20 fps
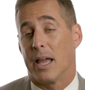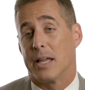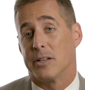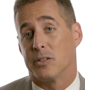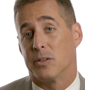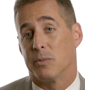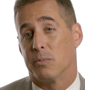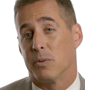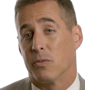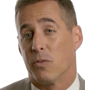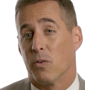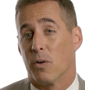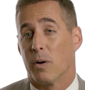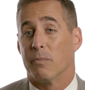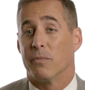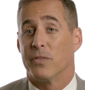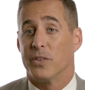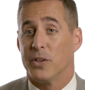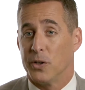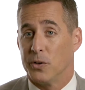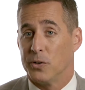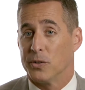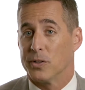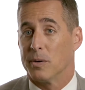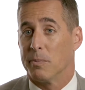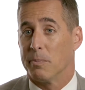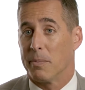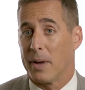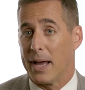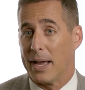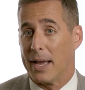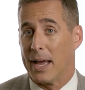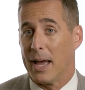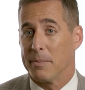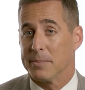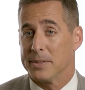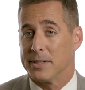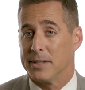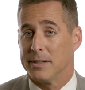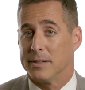to perform fusion
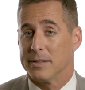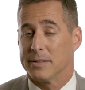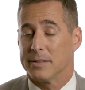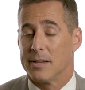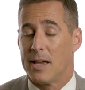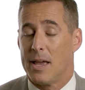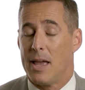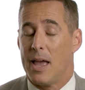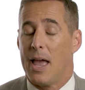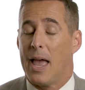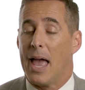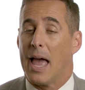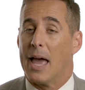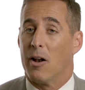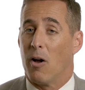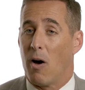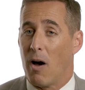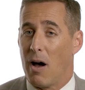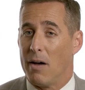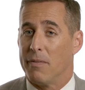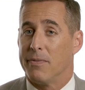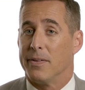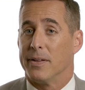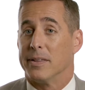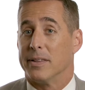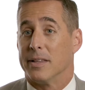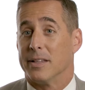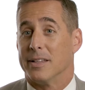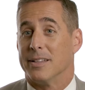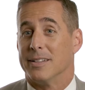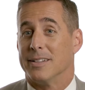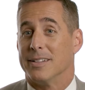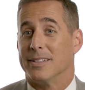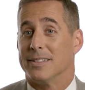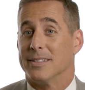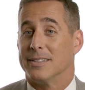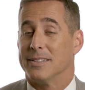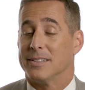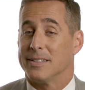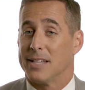biopsies, and often the
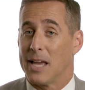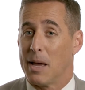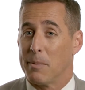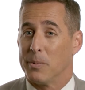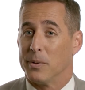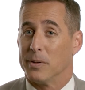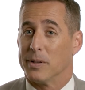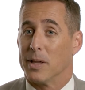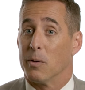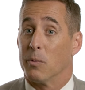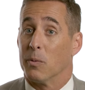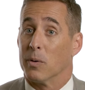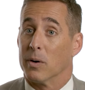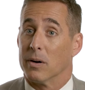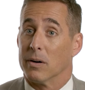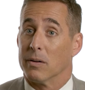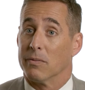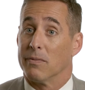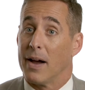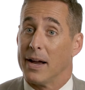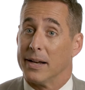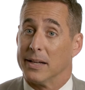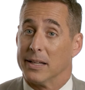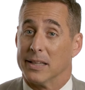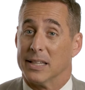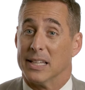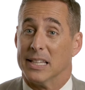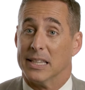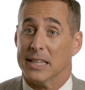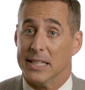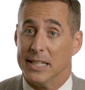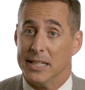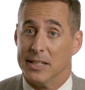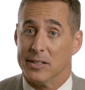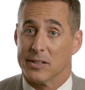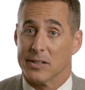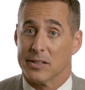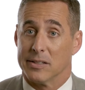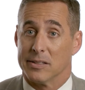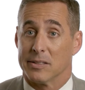sample that we're finding the
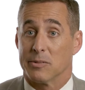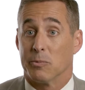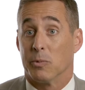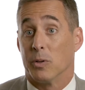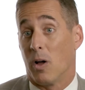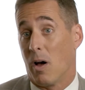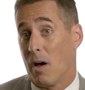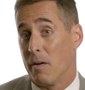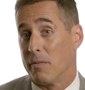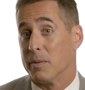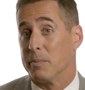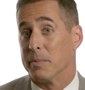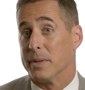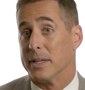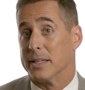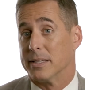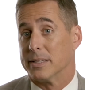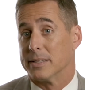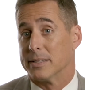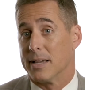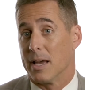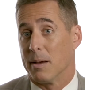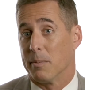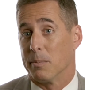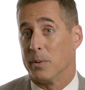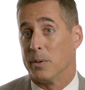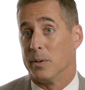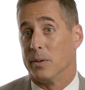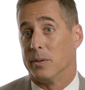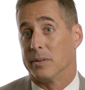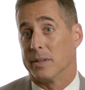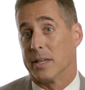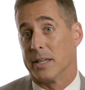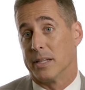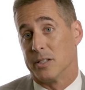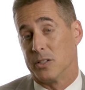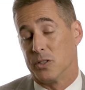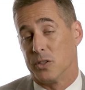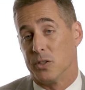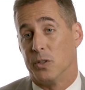lesions will often be the sample that
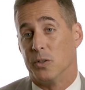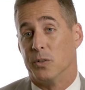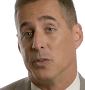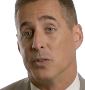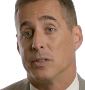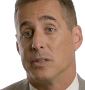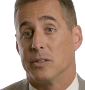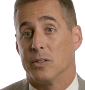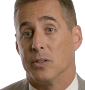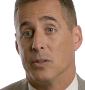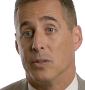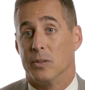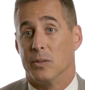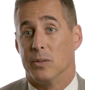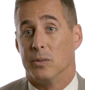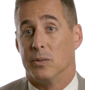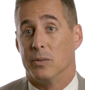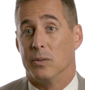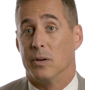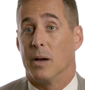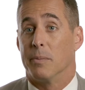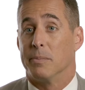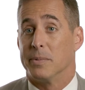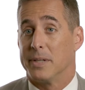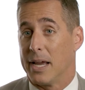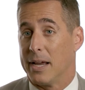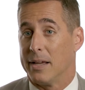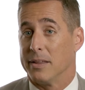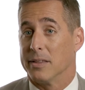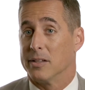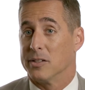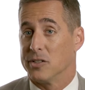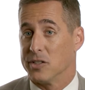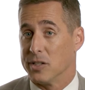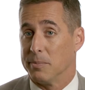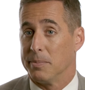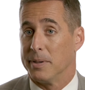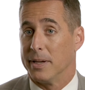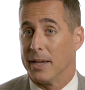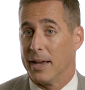is used to obtain the
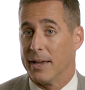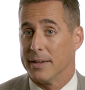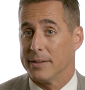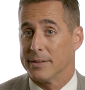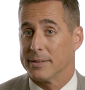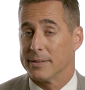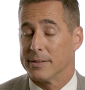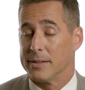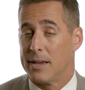GPS.